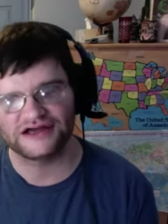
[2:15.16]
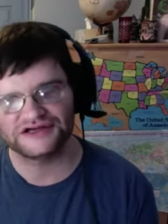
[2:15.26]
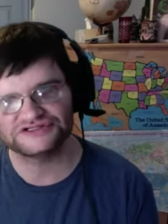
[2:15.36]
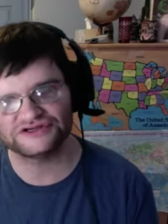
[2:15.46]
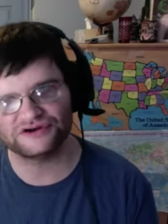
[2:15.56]

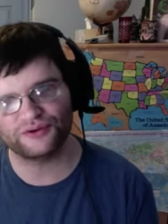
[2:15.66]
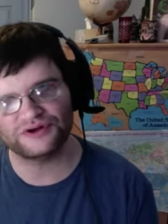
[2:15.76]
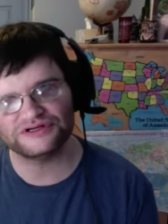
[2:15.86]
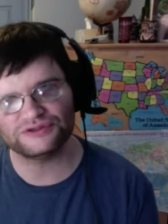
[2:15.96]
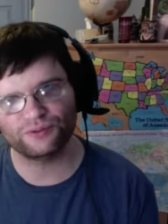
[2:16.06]
So,
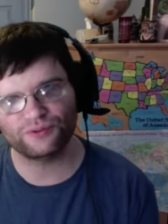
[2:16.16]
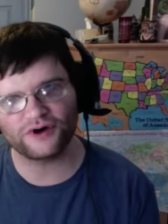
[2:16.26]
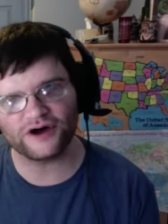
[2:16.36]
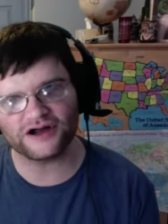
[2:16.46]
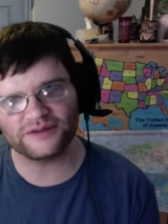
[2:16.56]

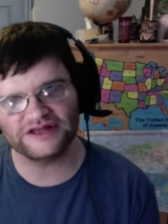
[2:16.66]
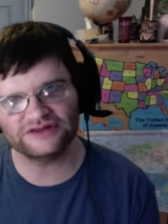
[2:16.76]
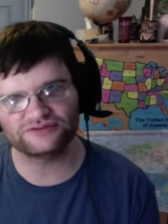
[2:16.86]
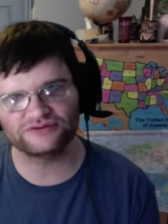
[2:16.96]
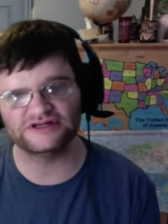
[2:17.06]
walk me
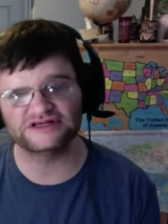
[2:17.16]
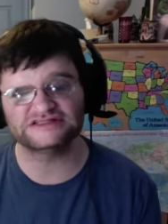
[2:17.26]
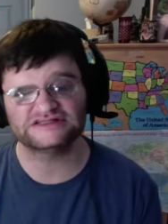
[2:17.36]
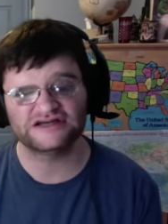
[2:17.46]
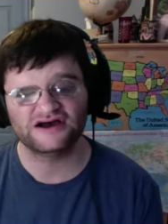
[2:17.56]
through
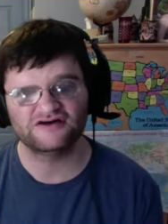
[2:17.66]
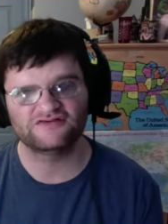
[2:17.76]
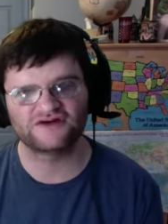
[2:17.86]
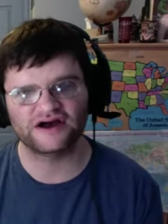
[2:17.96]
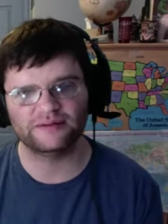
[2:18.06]
this
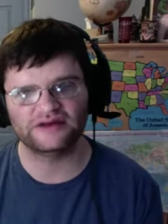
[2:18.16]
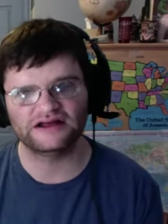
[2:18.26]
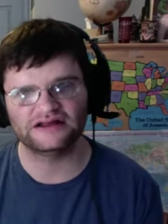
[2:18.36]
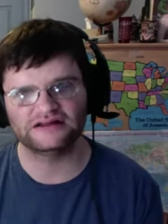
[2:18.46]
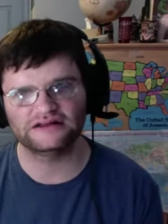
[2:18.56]
from
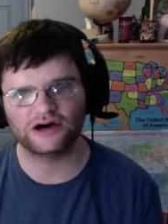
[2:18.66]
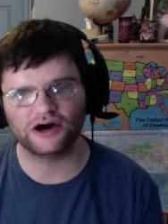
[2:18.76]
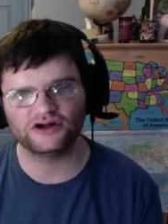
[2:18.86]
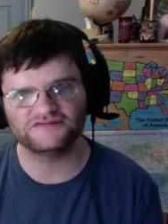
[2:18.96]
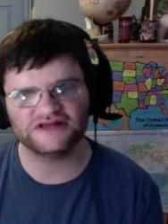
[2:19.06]

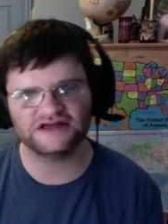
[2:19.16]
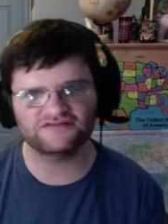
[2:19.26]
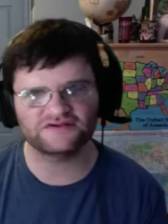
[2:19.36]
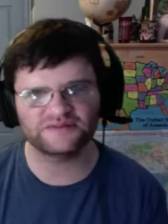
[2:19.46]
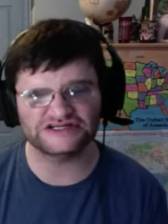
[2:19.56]
all of the
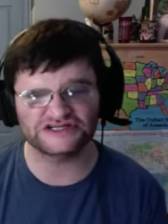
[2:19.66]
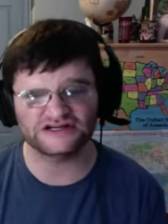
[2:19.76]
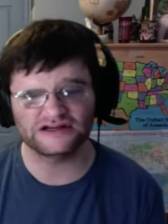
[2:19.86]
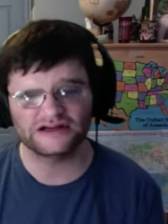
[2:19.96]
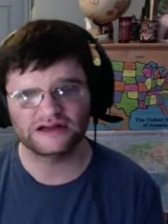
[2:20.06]

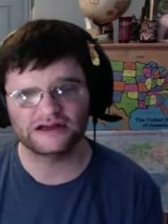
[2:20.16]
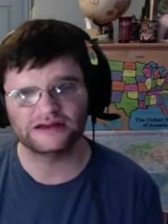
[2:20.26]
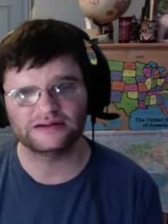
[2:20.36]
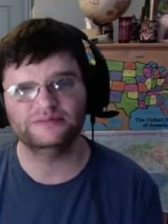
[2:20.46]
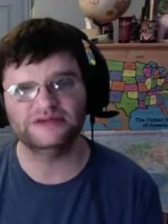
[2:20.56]
information,
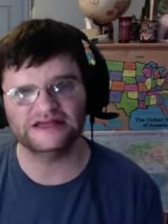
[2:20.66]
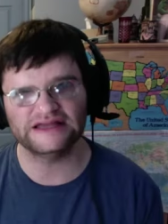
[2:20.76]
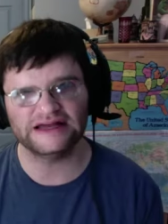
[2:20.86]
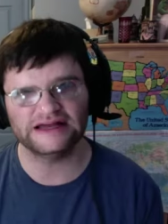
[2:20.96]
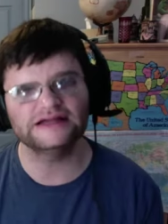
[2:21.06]

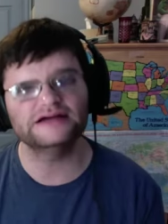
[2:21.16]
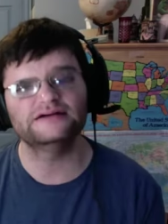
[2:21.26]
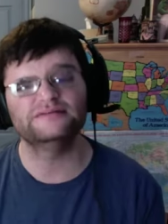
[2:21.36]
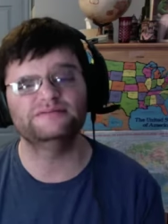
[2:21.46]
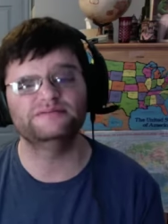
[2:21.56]
beginning,
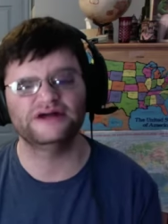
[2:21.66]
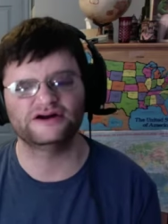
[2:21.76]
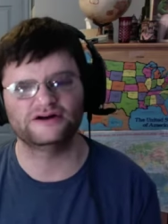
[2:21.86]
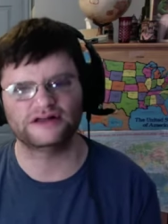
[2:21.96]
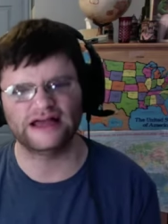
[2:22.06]

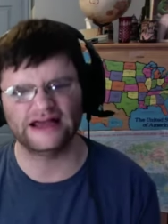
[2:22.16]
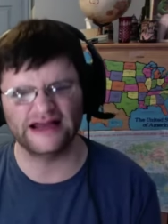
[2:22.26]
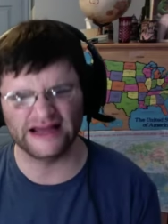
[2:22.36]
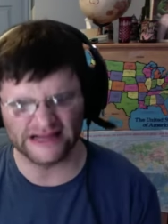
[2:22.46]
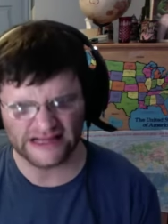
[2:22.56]
middle, and
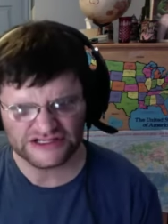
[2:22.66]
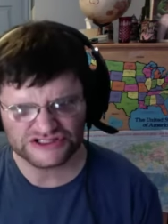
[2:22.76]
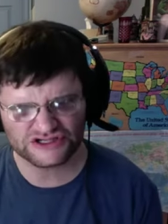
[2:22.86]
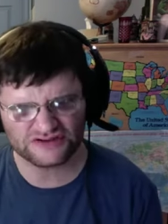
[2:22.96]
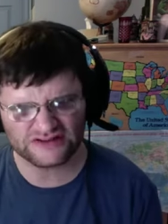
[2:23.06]
end
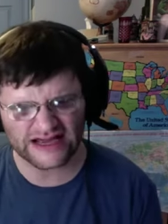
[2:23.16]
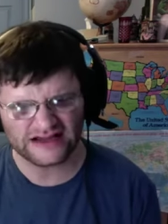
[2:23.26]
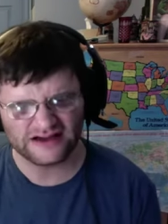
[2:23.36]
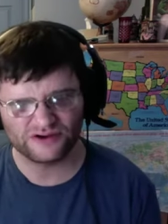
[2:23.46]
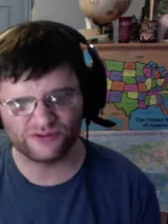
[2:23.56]
so that
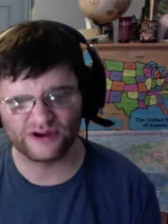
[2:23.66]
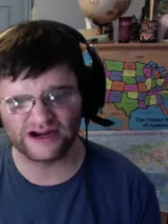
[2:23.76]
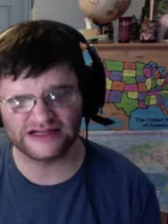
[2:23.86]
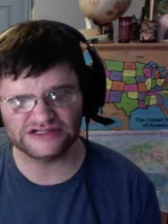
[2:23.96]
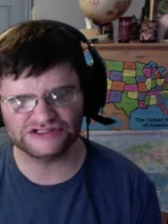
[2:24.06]
when
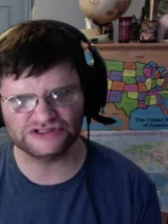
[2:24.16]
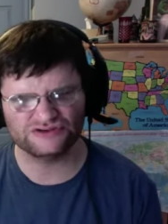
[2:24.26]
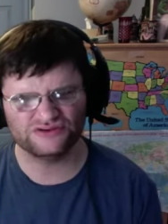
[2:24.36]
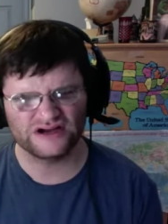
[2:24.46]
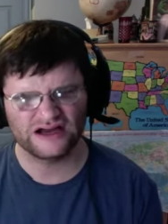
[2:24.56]
I
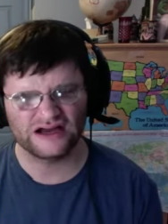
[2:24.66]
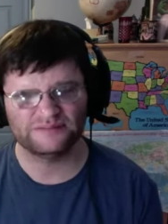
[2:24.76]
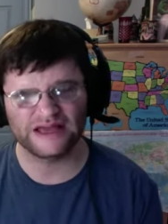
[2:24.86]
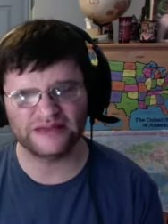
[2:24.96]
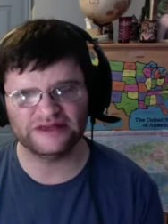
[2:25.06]
do
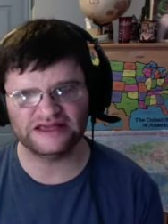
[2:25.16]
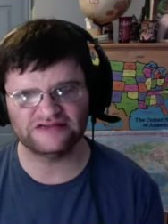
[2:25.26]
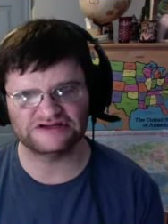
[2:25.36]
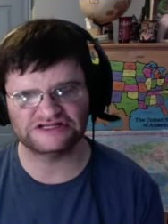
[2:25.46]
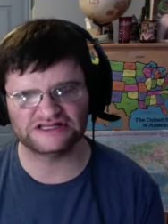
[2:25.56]
maybe give
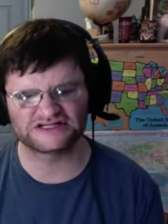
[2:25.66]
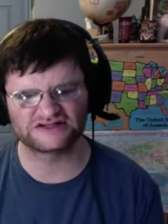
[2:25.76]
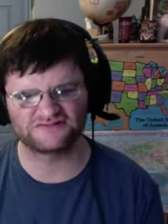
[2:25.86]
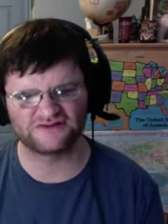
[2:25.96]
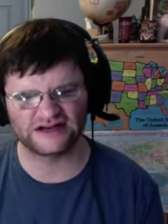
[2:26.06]
it to this
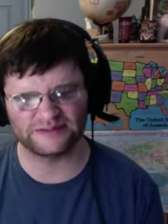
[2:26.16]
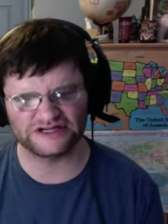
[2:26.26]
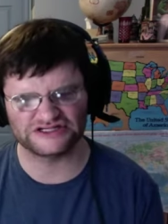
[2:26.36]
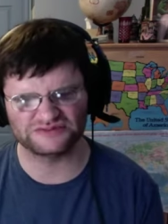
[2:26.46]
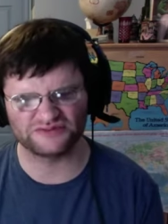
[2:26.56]
other friend I
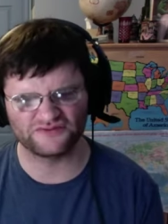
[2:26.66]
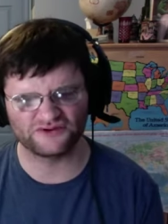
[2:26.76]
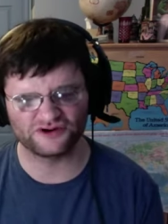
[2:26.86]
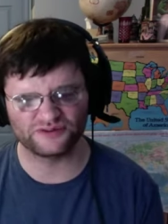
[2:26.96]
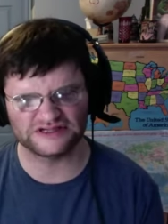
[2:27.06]
mentioned
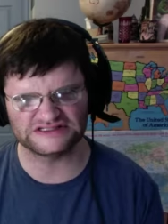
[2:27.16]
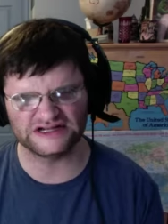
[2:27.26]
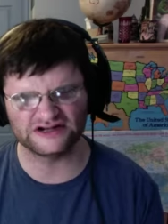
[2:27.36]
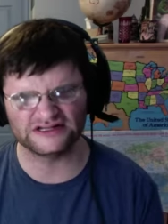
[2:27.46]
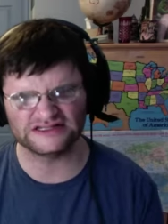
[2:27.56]
before who wants to
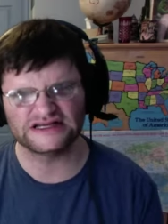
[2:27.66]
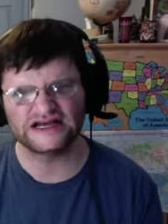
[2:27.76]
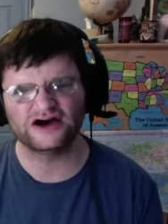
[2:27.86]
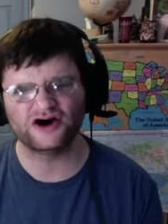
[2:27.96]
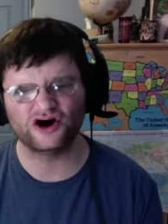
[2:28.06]
hear this,
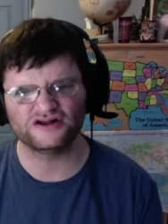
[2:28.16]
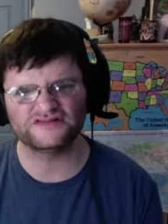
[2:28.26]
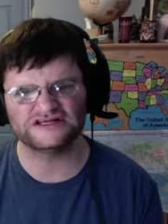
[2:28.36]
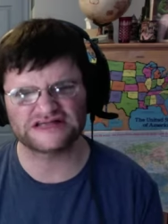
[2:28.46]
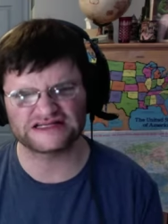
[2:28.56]
all of
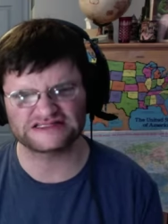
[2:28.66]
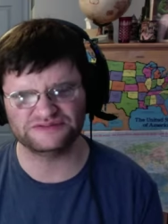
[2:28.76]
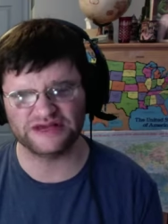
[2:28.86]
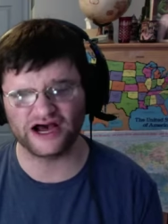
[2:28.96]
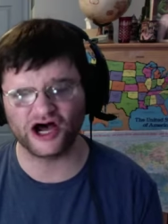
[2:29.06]
this has to
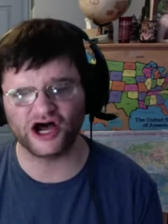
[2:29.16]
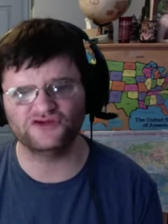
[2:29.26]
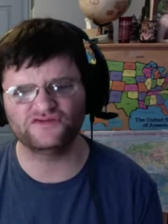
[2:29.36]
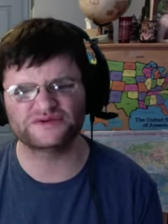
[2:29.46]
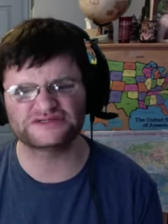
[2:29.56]
be
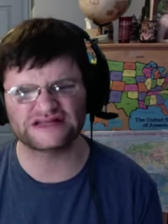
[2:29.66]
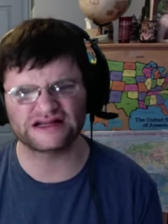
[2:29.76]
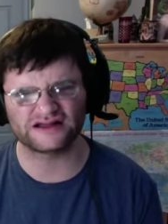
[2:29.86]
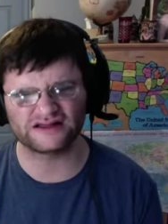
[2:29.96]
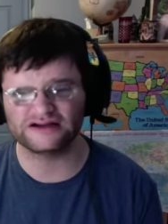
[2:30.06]

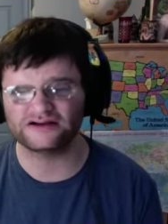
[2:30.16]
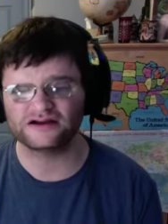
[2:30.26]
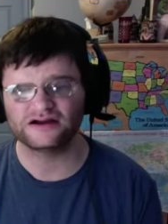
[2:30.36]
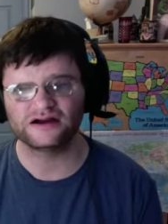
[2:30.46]
100% clear.